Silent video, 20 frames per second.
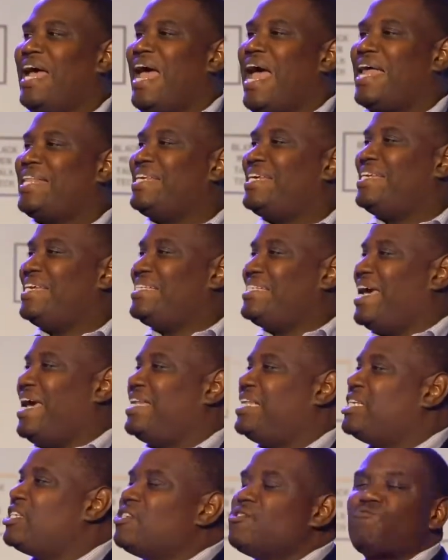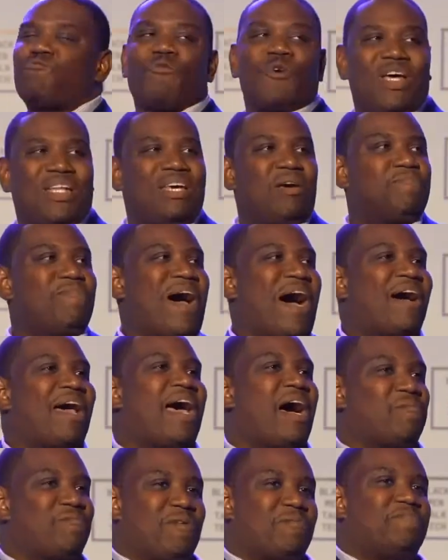At the end of the day, this is really about
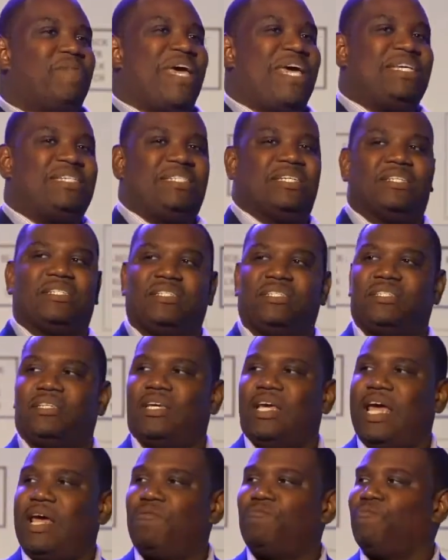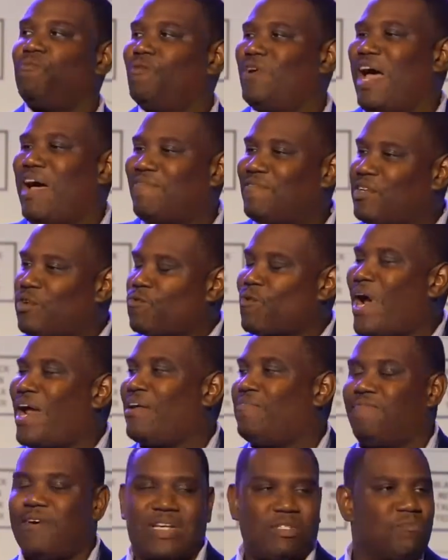helping patients, and having the right
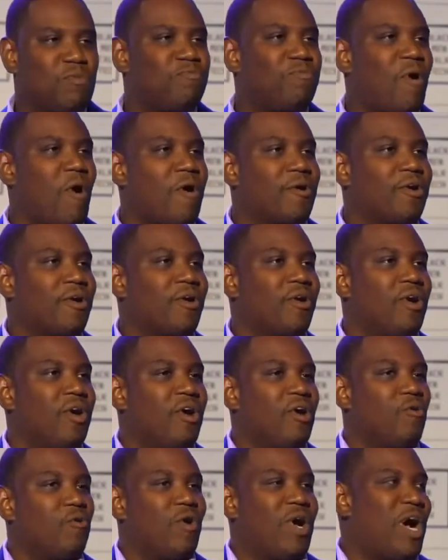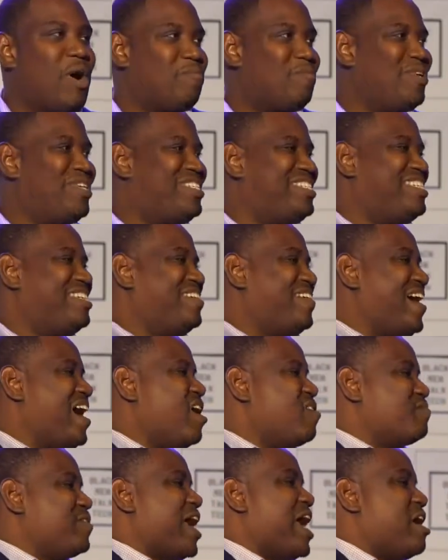investment partner will help us to
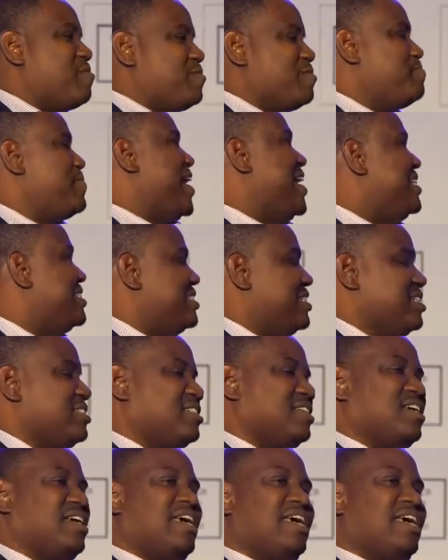help every patient